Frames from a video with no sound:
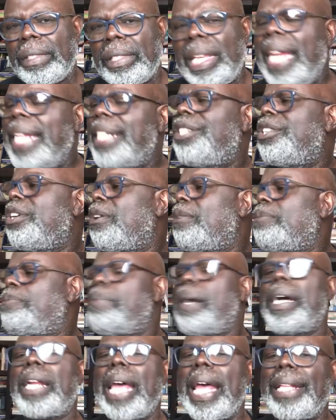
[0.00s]
Get your
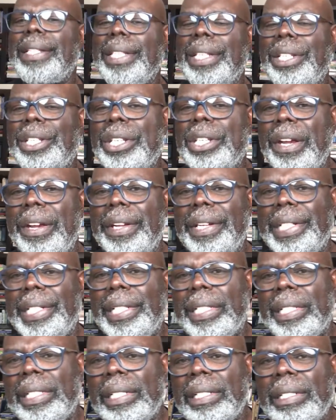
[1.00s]
butt out of the
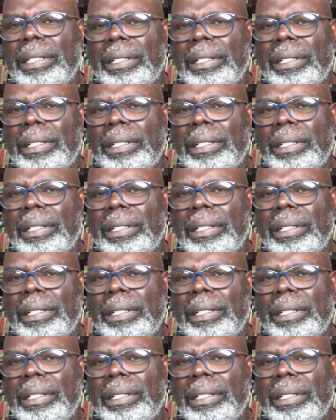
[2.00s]
church.